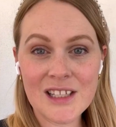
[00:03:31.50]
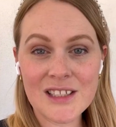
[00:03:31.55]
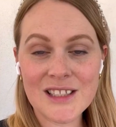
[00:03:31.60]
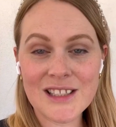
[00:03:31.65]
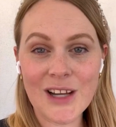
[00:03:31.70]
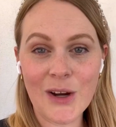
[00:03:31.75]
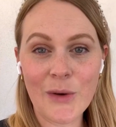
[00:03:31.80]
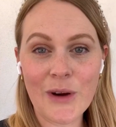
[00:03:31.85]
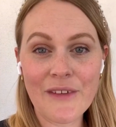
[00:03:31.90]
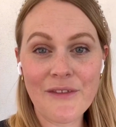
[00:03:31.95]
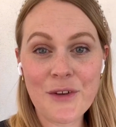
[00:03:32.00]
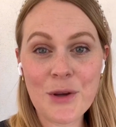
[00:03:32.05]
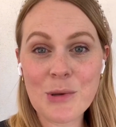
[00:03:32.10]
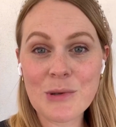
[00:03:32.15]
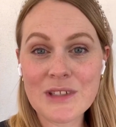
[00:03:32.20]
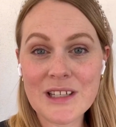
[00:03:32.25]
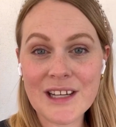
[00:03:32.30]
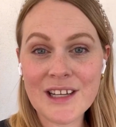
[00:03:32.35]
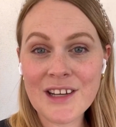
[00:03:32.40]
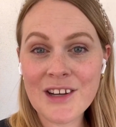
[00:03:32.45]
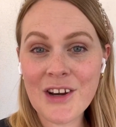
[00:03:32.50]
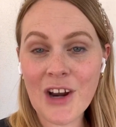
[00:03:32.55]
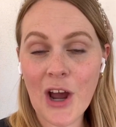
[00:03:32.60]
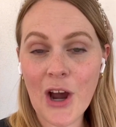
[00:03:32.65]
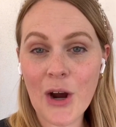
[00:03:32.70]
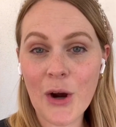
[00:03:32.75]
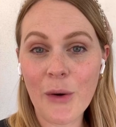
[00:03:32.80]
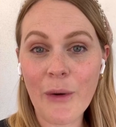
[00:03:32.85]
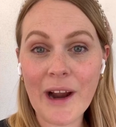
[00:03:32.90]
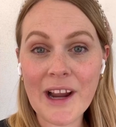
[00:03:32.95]
So if you didn't
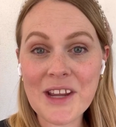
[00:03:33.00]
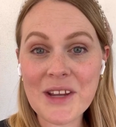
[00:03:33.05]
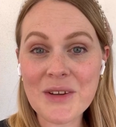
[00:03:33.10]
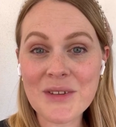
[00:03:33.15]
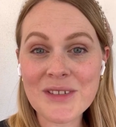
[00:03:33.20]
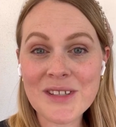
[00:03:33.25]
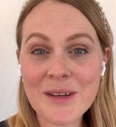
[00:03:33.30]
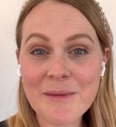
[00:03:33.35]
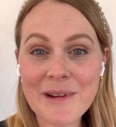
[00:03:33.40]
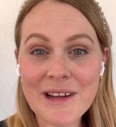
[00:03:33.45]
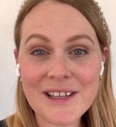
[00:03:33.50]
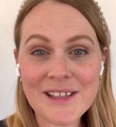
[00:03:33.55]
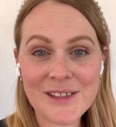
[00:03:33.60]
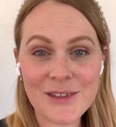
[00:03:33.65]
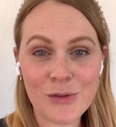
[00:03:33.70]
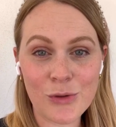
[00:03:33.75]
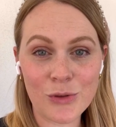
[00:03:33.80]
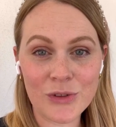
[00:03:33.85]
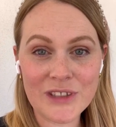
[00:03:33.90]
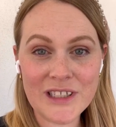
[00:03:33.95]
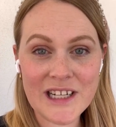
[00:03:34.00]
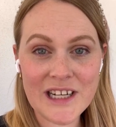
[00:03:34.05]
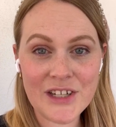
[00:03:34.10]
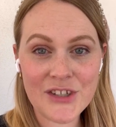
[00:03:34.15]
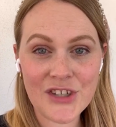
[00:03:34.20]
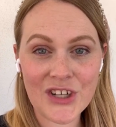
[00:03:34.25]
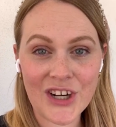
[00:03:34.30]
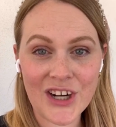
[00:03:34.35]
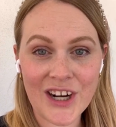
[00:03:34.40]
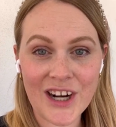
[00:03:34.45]
know, I used to be a school
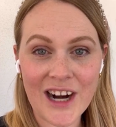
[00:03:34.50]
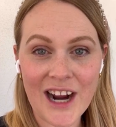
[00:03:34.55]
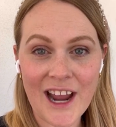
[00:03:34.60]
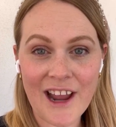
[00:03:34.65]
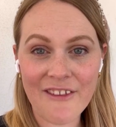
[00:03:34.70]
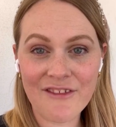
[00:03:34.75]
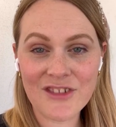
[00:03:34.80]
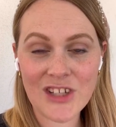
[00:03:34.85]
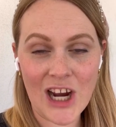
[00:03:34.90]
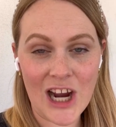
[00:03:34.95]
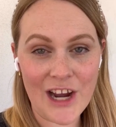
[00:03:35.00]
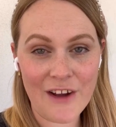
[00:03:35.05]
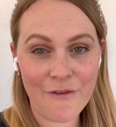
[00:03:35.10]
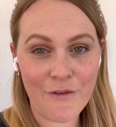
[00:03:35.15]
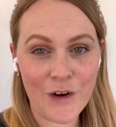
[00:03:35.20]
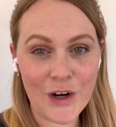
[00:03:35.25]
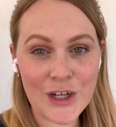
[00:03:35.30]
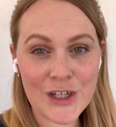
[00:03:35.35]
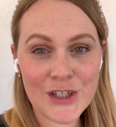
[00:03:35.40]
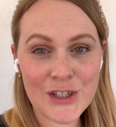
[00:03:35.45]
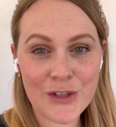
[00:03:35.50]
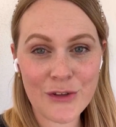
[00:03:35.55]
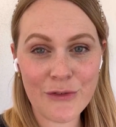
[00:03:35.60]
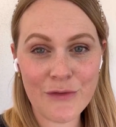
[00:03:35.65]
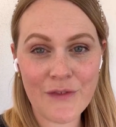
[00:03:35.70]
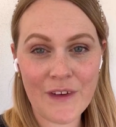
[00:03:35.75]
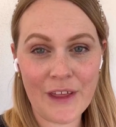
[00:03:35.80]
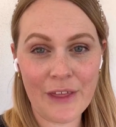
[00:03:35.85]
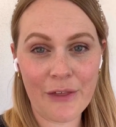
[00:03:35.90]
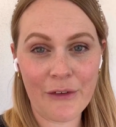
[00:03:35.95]
teacher. I've taught 1st through
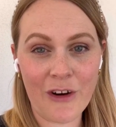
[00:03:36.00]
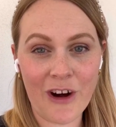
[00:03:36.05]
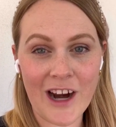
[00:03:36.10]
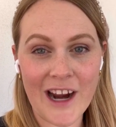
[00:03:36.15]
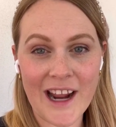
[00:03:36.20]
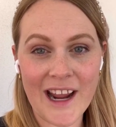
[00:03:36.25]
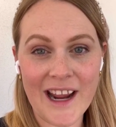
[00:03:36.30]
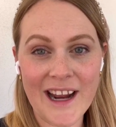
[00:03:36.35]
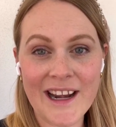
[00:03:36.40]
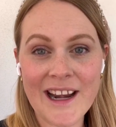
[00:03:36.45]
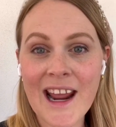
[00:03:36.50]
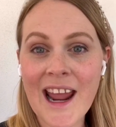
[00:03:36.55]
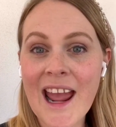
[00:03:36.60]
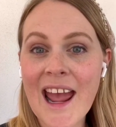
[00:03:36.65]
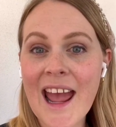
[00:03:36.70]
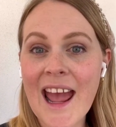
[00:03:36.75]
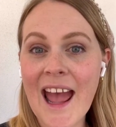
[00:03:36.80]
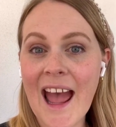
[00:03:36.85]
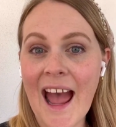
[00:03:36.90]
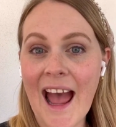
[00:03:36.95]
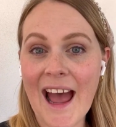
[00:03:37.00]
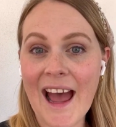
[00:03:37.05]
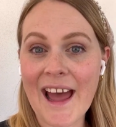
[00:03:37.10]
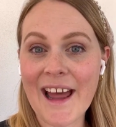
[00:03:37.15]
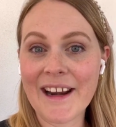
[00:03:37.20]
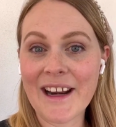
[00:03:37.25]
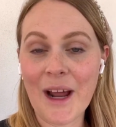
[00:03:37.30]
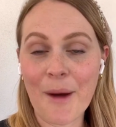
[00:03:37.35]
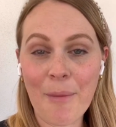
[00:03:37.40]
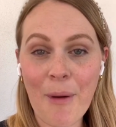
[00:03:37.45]
5th grade
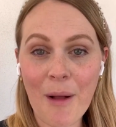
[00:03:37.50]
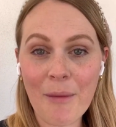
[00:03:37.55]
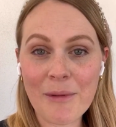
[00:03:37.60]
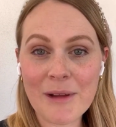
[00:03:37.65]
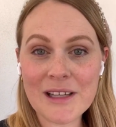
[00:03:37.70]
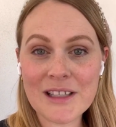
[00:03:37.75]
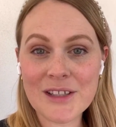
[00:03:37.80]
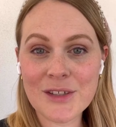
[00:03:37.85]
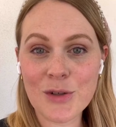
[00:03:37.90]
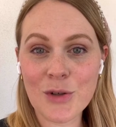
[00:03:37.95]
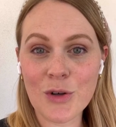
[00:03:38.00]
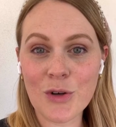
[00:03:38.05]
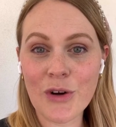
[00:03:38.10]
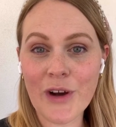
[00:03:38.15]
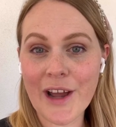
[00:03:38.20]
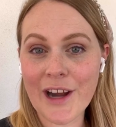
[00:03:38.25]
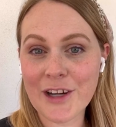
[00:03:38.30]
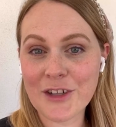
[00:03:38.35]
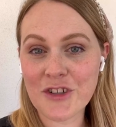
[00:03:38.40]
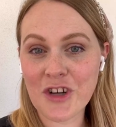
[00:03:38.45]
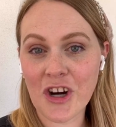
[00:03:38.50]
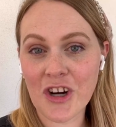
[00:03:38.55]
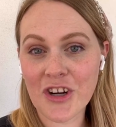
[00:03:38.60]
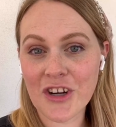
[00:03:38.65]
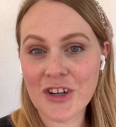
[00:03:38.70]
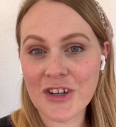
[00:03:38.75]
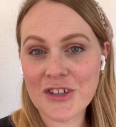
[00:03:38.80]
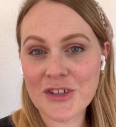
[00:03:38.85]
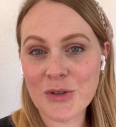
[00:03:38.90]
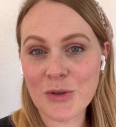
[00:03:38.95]
at a public school and a
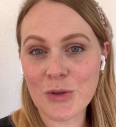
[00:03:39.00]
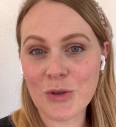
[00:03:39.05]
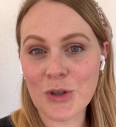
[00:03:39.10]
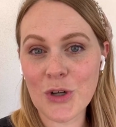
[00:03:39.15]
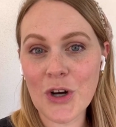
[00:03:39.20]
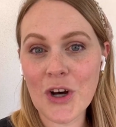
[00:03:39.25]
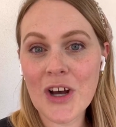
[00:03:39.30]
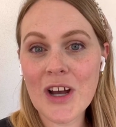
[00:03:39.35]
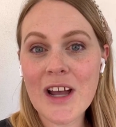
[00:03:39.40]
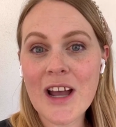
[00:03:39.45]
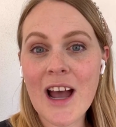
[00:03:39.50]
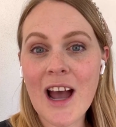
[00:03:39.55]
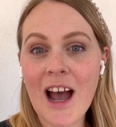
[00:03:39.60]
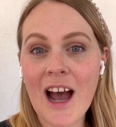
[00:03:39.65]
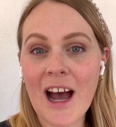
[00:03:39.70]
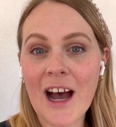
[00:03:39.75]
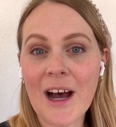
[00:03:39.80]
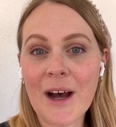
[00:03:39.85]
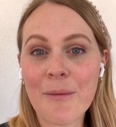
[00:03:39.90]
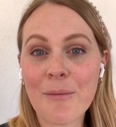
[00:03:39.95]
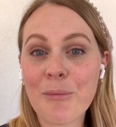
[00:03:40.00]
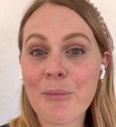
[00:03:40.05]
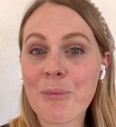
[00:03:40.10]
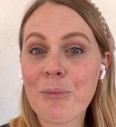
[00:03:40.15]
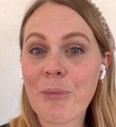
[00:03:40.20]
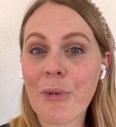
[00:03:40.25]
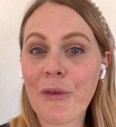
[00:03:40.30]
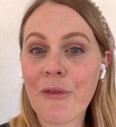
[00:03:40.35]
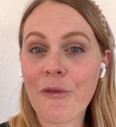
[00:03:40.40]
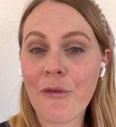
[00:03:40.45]
charter school
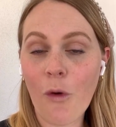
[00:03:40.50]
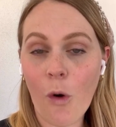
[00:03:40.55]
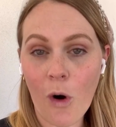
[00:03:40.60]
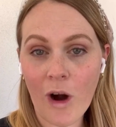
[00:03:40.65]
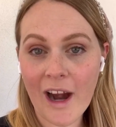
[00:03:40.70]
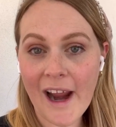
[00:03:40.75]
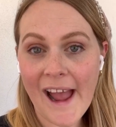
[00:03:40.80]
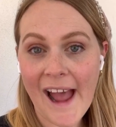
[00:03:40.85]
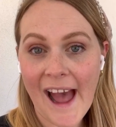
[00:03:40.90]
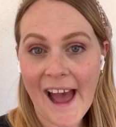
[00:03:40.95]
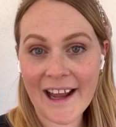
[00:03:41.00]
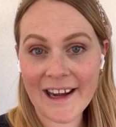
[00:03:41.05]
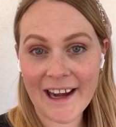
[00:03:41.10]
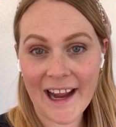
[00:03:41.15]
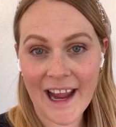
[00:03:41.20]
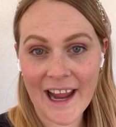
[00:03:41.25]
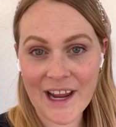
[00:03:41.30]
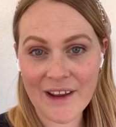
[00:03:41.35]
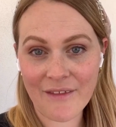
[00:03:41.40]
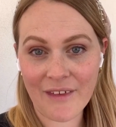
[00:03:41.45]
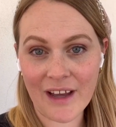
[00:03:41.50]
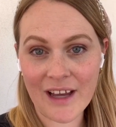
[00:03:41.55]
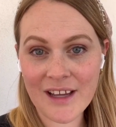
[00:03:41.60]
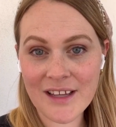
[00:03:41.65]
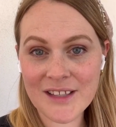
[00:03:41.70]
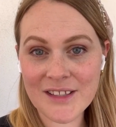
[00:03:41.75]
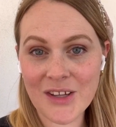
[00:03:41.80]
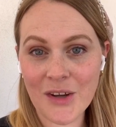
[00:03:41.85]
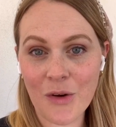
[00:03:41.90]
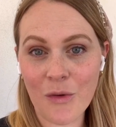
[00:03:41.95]
before I had Ava,
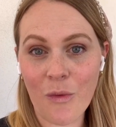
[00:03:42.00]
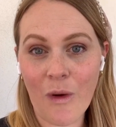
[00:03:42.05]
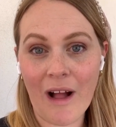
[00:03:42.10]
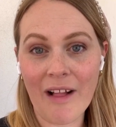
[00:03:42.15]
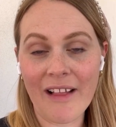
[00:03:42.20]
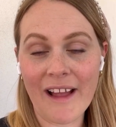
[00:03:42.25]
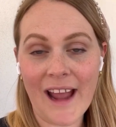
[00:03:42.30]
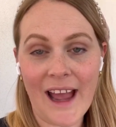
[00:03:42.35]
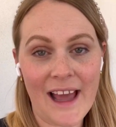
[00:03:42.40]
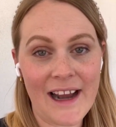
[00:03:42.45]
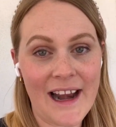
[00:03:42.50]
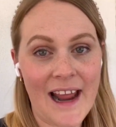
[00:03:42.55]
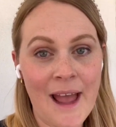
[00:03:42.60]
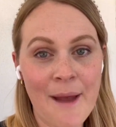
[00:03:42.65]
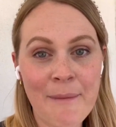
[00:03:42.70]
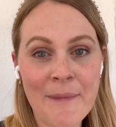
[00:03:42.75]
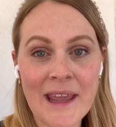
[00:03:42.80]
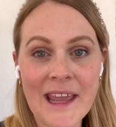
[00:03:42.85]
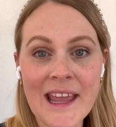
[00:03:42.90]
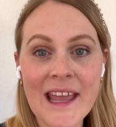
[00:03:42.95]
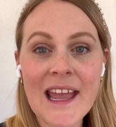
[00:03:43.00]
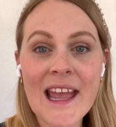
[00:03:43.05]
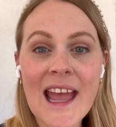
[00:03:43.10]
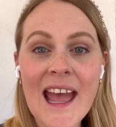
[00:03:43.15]
so while I had Emmy,